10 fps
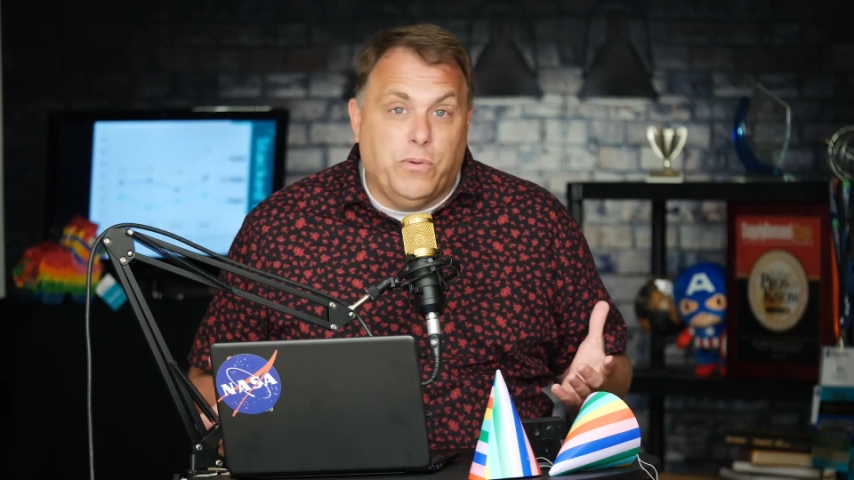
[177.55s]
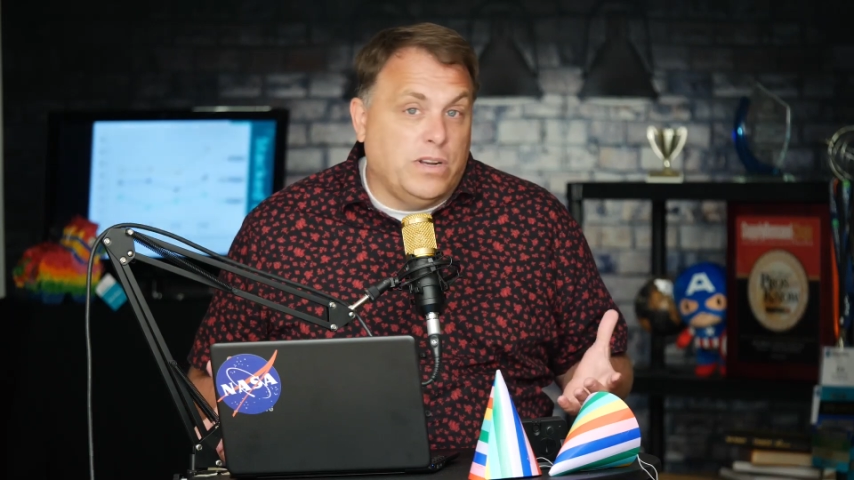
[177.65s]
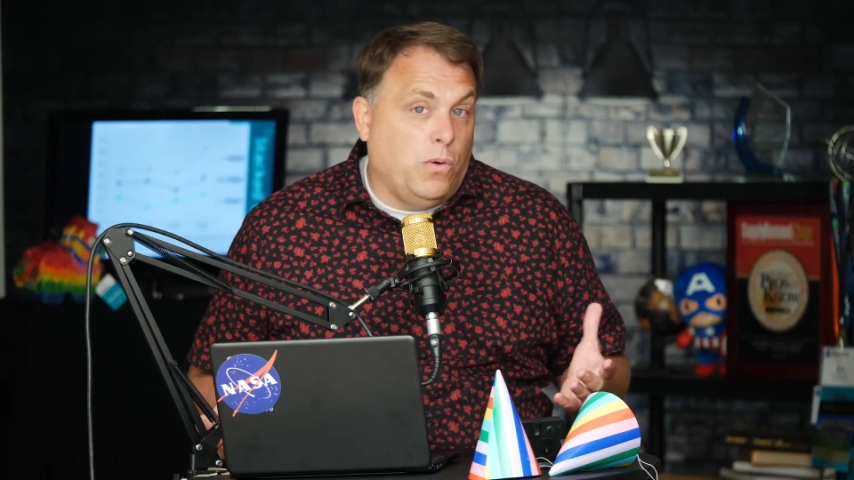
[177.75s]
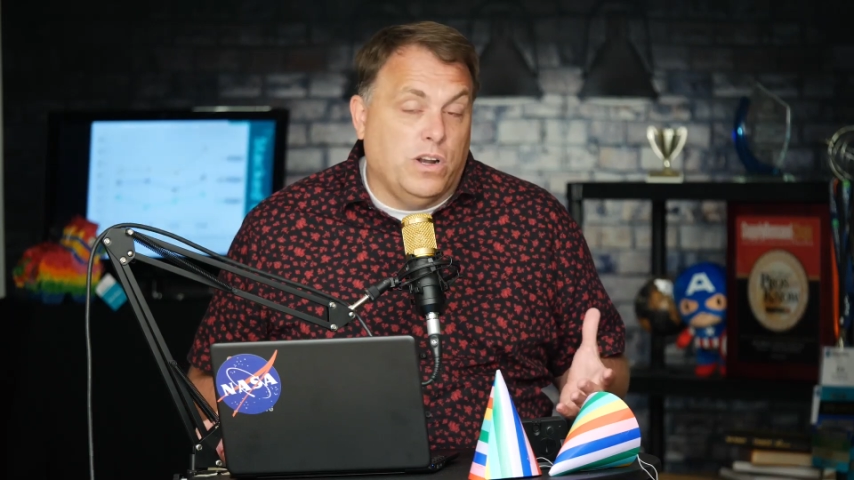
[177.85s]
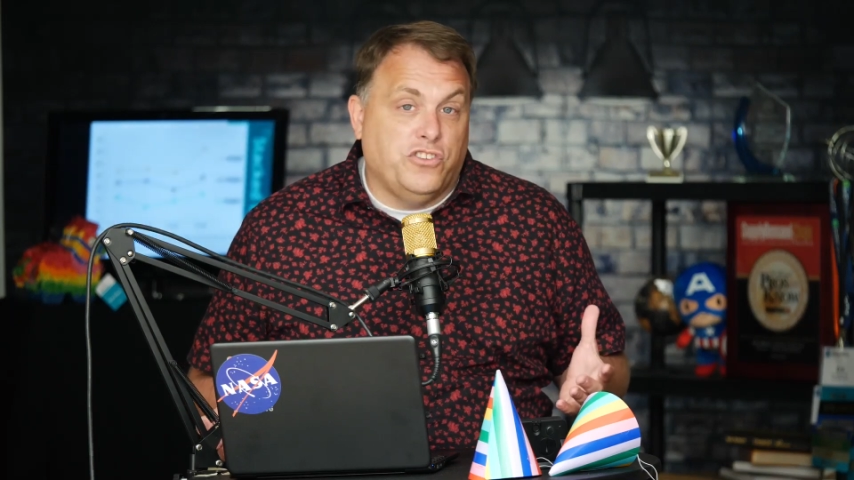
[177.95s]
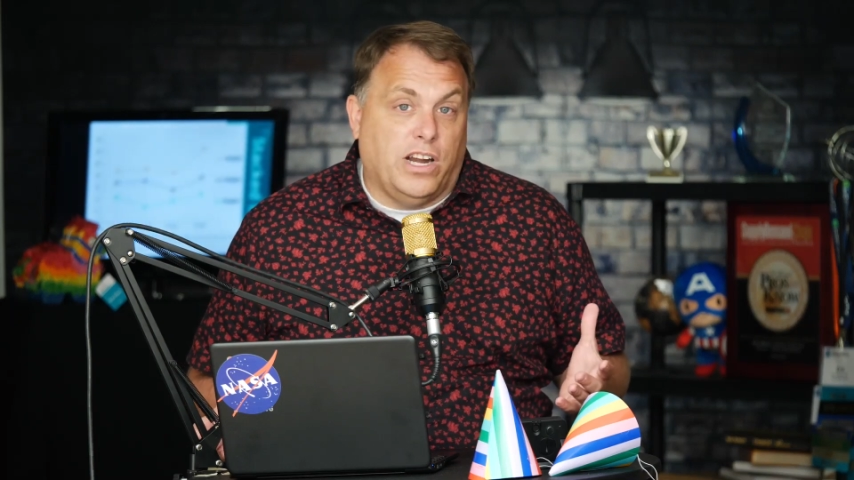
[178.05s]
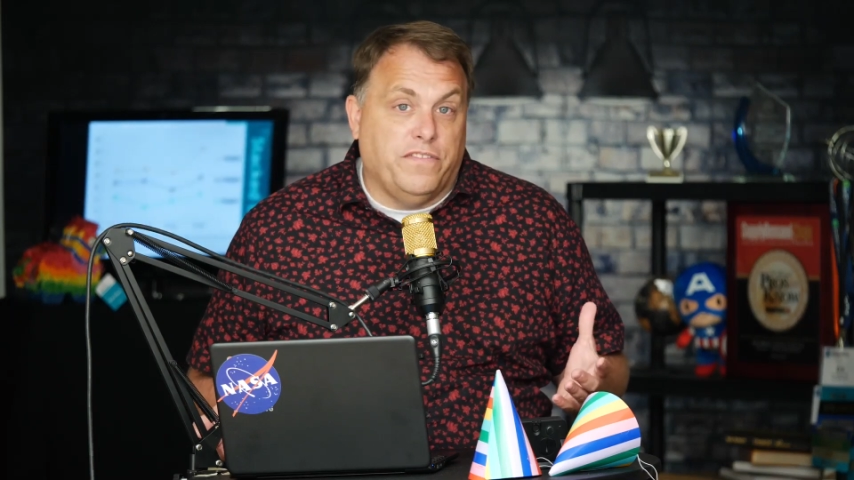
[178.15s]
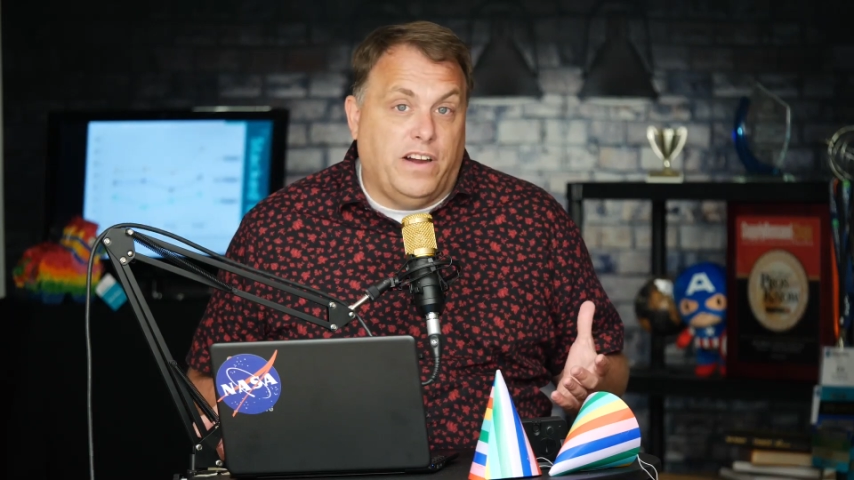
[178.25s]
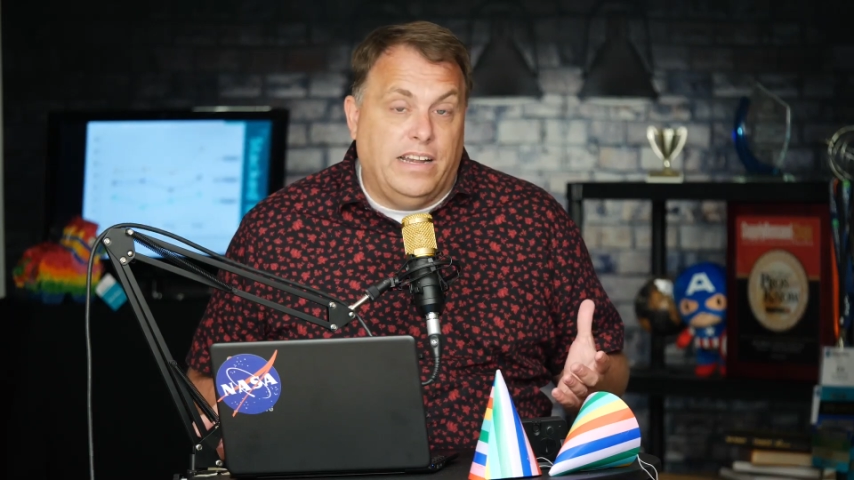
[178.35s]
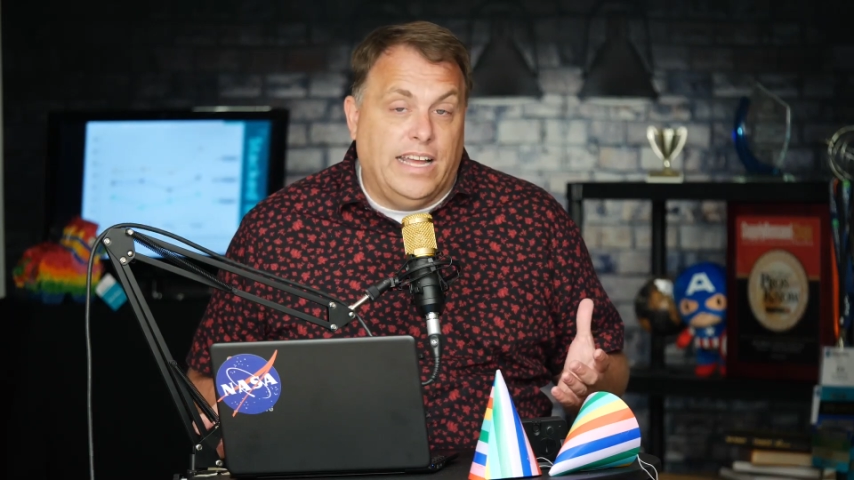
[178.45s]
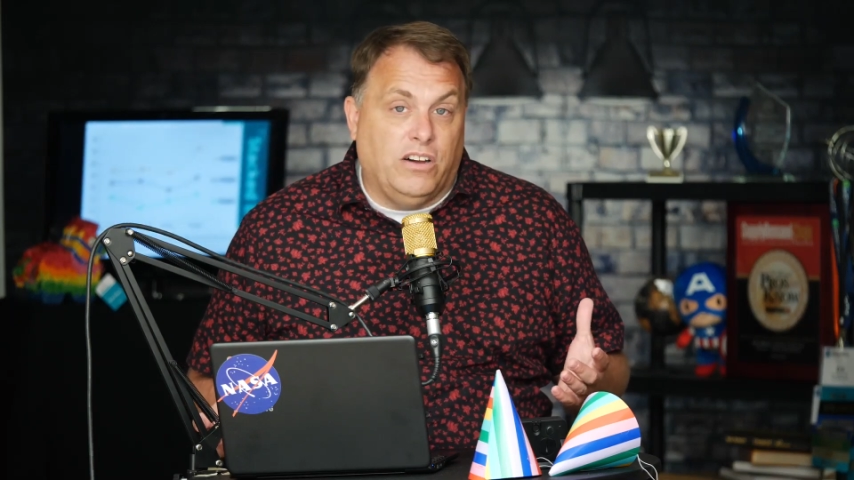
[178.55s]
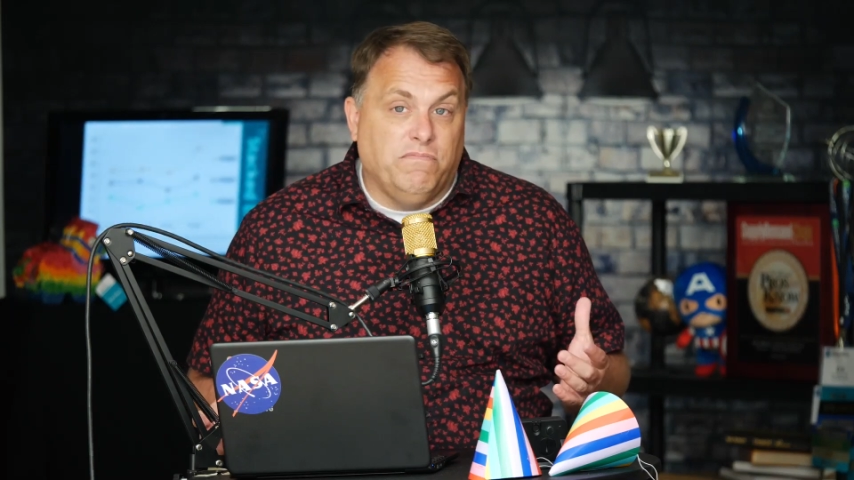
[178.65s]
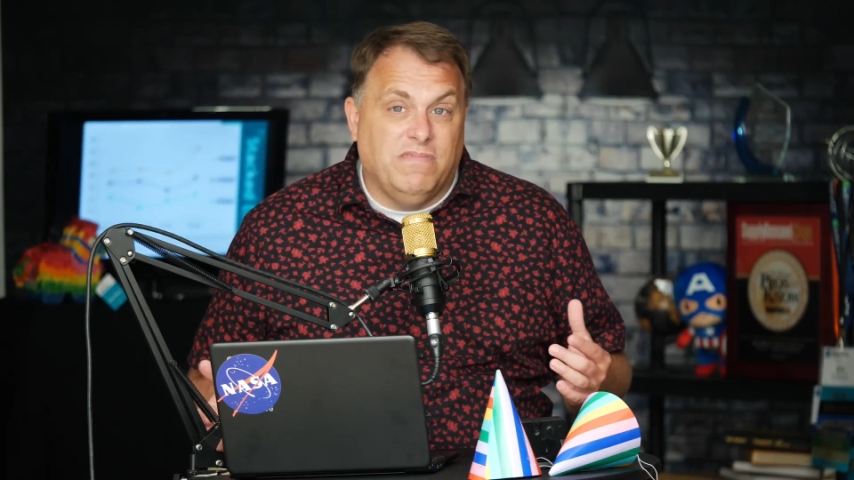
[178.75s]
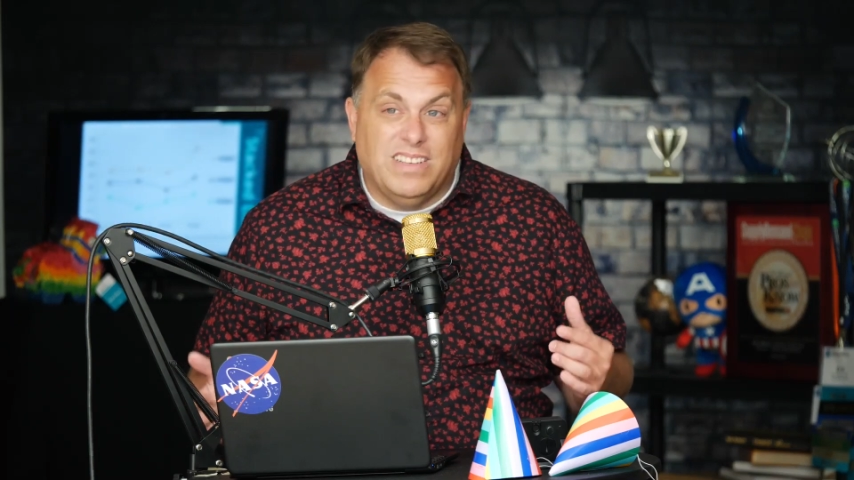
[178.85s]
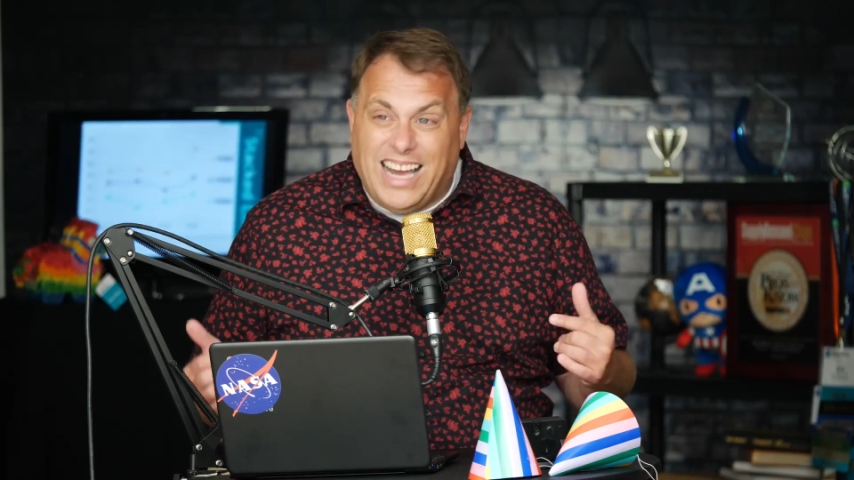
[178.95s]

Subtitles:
when I want to try to find out,